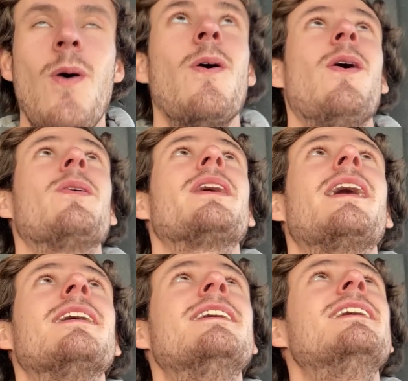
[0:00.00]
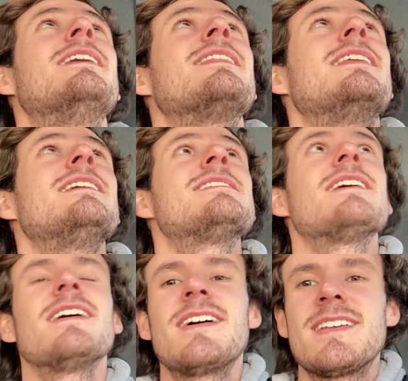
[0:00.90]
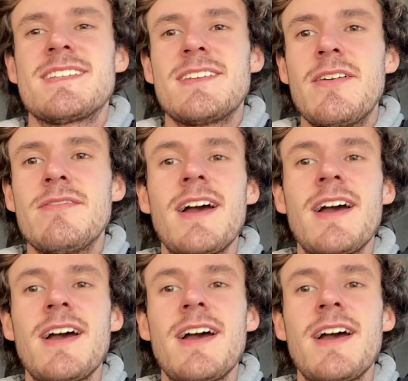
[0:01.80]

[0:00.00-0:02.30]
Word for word: Oh, yeah, these uh, sun